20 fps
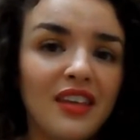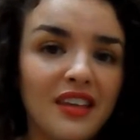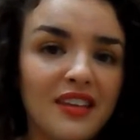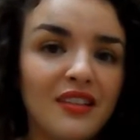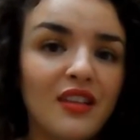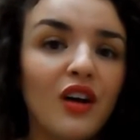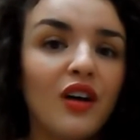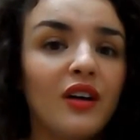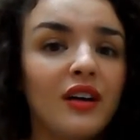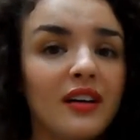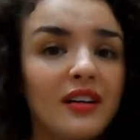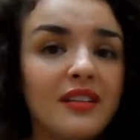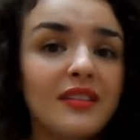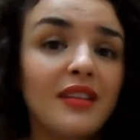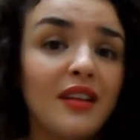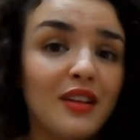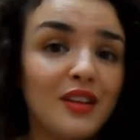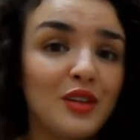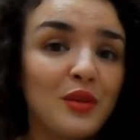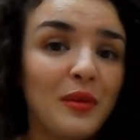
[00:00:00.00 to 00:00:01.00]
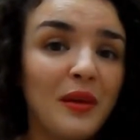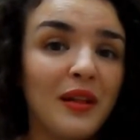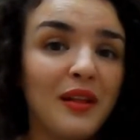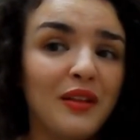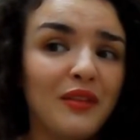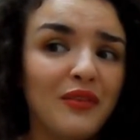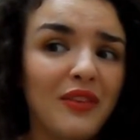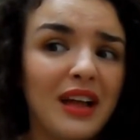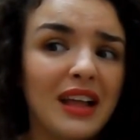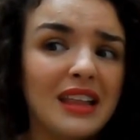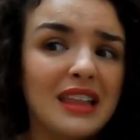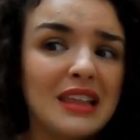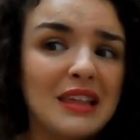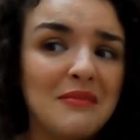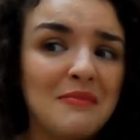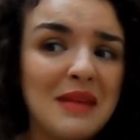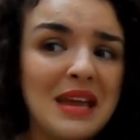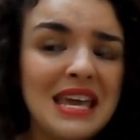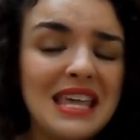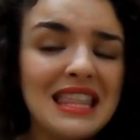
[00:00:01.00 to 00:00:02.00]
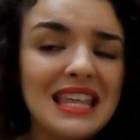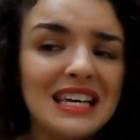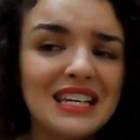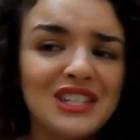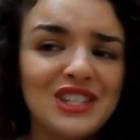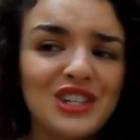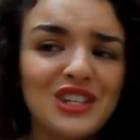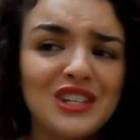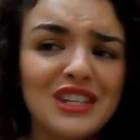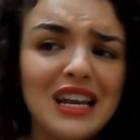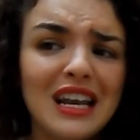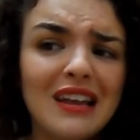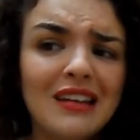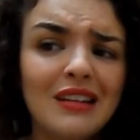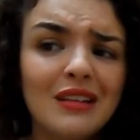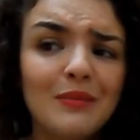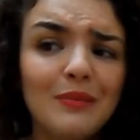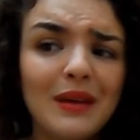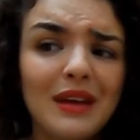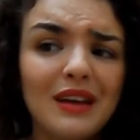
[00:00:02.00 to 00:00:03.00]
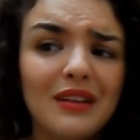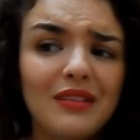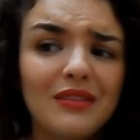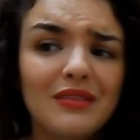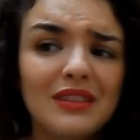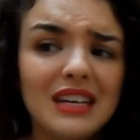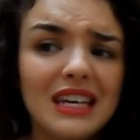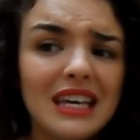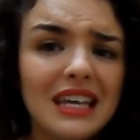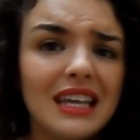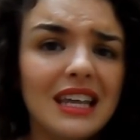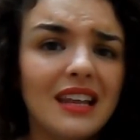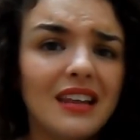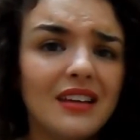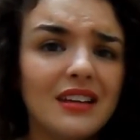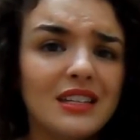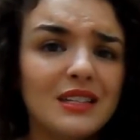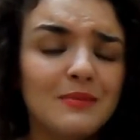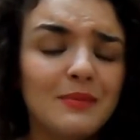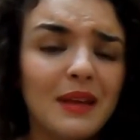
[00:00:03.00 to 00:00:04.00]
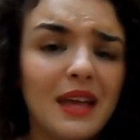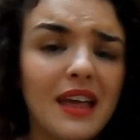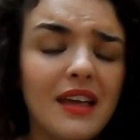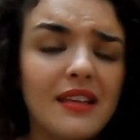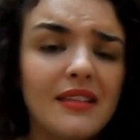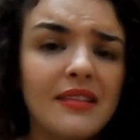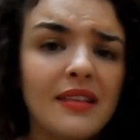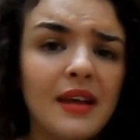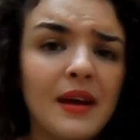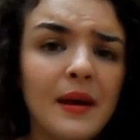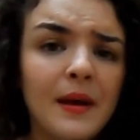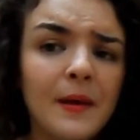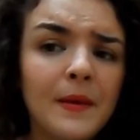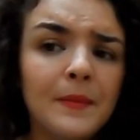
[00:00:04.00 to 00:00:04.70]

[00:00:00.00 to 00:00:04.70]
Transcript: they start at size twelve. And to me, that's just a little bit ridiculous, because